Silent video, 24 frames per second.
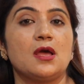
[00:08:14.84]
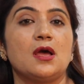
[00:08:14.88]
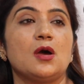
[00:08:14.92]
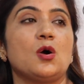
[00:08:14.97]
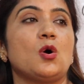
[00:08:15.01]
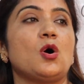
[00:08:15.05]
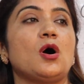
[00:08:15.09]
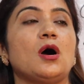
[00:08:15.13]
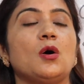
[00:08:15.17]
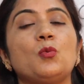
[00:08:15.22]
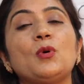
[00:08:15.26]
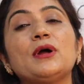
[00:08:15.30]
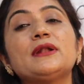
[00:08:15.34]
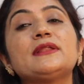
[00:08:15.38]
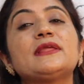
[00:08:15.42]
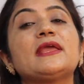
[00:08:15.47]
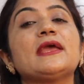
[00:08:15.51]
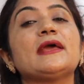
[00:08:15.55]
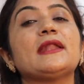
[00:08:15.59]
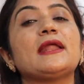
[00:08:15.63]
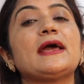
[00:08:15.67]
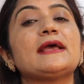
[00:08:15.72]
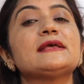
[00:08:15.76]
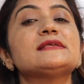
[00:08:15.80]
what
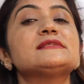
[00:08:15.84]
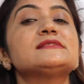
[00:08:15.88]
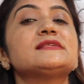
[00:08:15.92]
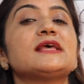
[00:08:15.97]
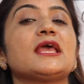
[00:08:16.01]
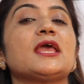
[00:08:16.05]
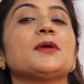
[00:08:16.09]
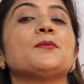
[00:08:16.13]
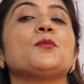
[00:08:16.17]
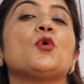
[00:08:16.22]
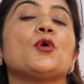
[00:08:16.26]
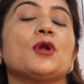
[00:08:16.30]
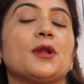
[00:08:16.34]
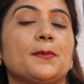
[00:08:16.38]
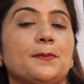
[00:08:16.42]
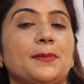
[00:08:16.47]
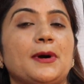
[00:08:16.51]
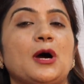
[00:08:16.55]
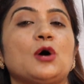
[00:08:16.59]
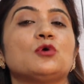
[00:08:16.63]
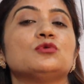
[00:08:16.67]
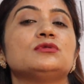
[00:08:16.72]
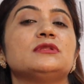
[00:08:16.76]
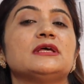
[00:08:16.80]
can I say more
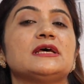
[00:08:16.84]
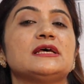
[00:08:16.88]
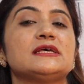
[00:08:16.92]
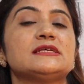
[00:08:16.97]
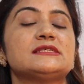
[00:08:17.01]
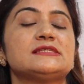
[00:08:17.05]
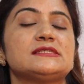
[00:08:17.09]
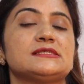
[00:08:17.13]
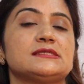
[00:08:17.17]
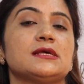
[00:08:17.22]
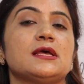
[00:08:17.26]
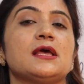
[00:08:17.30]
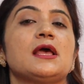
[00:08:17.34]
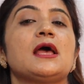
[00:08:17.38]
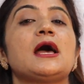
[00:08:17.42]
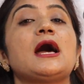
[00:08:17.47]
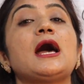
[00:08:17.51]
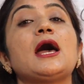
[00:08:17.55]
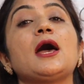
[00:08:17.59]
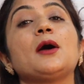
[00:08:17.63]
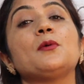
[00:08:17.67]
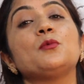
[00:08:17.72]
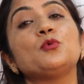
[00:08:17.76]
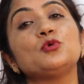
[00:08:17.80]
about this?
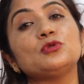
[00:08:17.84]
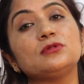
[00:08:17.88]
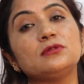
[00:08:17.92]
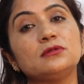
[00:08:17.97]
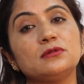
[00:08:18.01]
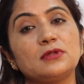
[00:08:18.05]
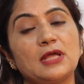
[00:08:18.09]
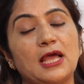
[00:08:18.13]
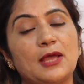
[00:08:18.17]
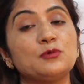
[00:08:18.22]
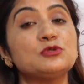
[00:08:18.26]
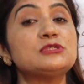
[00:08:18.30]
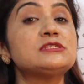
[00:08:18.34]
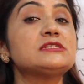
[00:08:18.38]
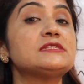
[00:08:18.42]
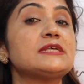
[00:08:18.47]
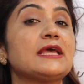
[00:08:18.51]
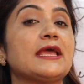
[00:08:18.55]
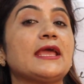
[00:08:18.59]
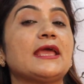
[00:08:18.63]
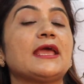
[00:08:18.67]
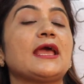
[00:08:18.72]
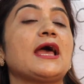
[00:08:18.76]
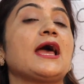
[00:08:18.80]
I would
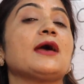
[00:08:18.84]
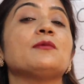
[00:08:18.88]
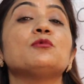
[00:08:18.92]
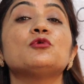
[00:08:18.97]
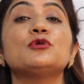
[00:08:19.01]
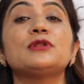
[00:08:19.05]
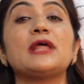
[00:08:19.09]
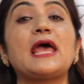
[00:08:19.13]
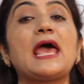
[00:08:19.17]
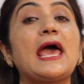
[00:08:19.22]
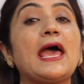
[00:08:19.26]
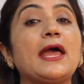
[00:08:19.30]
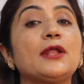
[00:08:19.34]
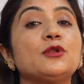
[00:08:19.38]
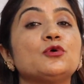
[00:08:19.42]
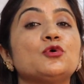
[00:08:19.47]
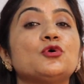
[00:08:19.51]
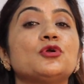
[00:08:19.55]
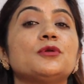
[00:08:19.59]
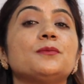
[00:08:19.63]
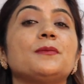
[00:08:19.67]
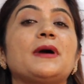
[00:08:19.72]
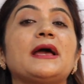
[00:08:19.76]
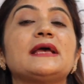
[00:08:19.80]
say, I would add
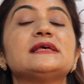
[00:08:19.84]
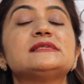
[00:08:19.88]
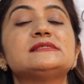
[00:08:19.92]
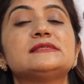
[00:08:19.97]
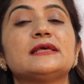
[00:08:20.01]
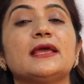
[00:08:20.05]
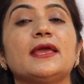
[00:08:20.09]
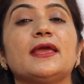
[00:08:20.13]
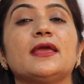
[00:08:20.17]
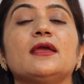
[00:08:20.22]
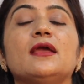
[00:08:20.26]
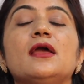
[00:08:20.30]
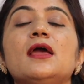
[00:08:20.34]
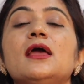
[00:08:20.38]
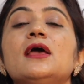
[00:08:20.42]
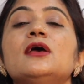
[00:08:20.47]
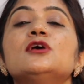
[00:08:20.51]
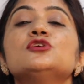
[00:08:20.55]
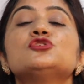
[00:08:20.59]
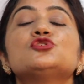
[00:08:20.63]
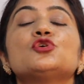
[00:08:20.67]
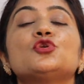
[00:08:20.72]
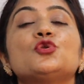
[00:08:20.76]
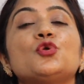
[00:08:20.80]
on by saying,
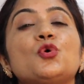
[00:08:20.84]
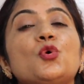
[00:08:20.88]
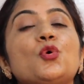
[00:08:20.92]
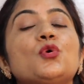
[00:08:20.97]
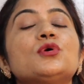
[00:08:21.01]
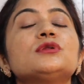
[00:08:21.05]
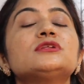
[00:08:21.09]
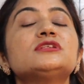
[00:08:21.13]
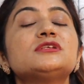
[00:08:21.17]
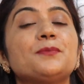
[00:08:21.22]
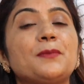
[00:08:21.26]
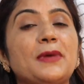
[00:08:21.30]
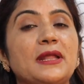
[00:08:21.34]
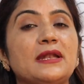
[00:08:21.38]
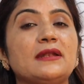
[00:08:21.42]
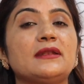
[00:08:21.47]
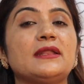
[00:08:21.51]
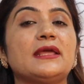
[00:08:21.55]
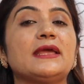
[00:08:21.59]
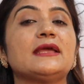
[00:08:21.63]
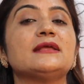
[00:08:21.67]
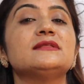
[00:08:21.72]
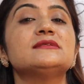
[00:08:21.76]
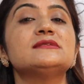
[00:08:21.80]
so don't
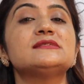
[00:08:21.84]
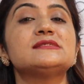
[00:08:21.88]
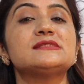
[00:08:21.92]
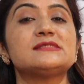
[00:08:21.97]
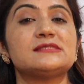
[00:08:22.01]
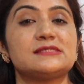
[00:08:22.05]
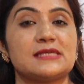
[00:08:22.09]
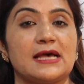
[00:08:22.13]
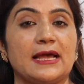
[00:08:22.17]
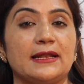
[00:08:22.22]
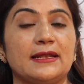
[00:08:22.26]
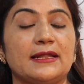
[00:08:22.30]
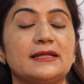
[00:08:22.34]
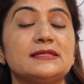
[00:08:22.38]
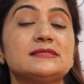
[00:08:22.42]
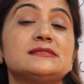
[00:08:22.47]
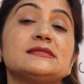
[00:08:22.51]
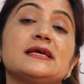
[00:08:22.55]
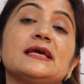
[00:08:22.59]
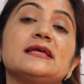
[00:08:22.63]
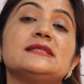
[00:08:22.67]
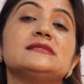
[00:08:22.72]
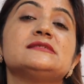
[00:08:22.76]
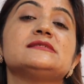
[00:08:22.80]
maintain silence,
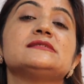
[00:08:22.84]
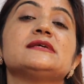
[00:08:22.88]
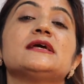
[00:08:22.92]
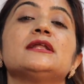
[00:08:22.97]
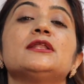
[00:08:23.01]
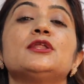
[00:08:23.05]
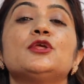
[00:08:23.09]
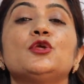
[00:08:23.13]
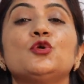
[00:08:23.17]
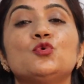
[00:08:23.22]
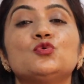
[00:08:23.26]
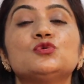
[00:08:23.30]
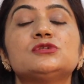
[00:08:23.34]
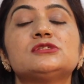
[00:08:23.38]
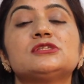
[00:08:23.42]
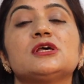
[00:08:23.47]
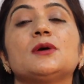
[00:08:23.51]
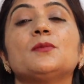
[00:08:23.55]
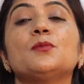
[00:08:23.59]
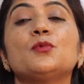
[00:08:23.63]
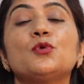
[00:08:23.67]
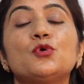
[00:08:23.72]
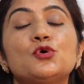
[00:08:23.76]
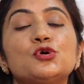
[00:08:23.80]
instead use
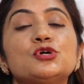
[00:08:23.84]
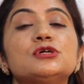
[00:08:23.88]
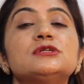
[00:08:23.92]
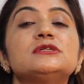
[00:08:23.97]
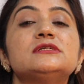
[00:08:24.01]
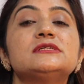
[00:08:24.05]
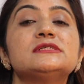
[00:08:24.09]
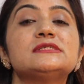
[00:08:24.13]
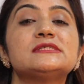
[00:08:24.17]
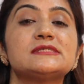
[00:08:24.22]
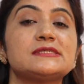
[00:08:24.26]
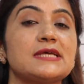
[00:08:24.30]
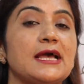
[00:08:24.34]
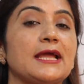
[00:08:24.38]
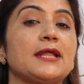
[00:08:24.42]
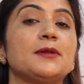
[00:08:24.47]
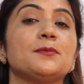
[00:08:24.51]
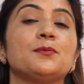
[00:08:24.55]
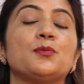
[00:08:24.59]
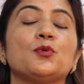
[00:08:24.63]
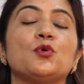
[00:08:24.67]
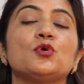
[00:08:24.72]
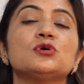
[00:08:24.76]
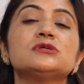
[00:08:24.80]
some good
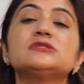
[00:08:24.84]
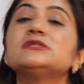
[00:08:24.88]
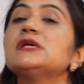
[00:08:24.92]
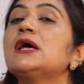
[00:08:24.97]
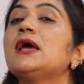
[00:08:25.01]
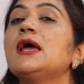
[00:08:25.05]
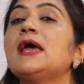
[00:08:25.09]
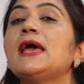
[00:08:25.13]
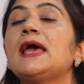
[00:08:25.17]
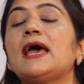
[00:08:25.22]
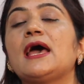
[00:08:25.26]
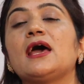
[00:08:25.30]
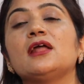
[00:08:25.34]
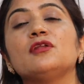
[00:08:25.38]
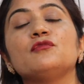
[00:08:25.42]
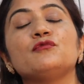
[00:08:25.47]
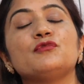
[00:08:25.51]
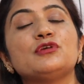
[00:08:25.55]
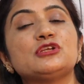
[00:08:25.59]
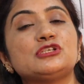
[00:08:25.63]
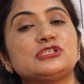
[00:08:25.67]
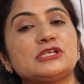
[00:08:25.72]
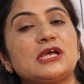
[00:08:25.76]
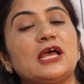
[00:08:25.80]
signpost, and
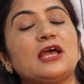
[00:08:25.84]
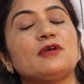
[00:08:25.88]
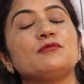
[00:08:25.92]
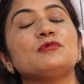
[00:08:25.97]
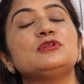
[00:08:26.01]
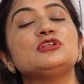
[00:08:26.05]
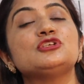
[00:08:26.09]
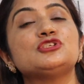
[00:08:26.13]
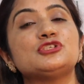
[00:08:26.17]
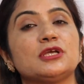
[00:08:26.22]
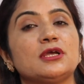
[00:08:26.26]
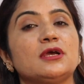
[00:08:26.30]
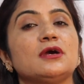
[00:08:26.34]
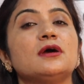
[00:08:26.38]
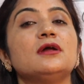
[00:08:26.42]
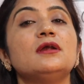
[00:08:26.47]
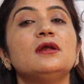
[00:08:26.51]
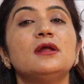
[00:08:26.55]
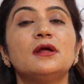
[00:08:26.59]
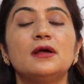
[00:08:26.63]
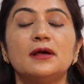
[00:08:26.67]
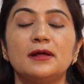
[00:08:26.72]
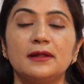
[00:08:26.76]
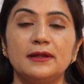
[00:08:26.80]
which I will
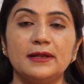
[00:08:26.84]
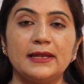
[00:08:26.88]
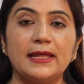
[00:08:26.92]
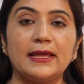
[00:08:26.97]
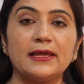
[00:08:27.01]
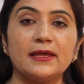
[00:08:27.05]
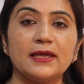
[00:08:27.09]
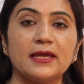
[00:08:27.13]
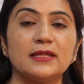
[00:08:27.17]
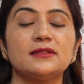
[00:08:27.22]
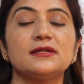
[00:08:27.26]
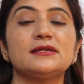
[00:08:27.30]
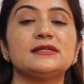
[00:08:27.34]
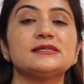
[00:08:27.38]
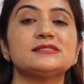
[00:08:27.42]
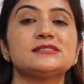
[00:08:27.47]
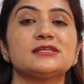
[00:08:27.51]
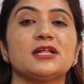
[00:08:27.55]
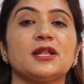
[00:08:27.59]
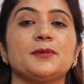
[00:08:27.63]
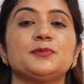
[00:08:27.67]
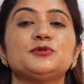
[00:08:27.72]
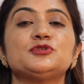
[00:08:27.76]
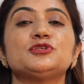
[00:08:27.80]
share link in the
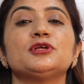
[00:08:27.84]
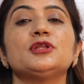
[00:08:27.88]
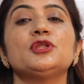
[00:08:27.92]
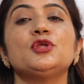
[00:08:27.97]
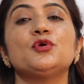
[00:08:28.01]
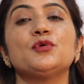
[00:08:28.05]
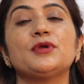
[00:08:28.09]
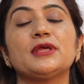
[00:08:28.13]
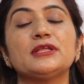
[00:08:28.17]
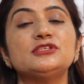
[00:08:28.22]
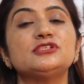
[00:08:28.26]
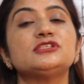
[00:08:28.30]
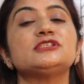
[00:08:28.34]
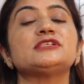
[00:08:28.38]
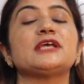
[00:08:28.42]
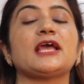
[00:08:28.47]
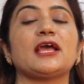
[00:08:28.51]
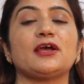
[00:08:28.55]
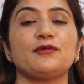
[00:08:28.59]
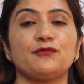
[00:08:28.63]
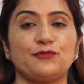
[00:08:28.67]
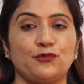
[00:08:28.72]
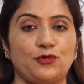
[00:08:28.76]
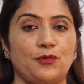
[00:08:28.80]
description. You can
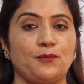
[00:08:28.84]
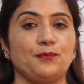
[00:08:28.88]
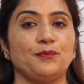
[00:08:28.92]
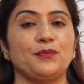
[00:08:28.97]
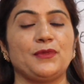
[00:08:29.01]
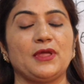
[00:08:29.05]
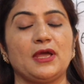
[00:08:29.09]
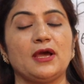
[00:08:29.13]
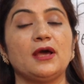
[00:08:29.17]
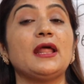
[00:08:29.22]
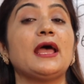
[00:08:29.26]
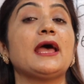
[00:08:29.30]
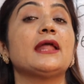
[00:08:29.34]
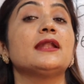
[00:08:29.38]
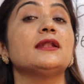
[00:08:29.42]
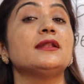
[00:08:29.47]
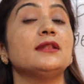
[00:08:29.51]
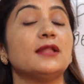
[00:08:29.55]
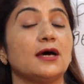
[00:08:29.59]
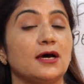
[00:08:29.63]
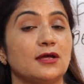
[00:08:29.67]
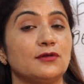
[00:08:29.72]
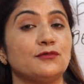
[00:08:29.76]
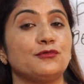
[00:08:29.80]
check from there
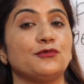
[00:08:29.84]
and learn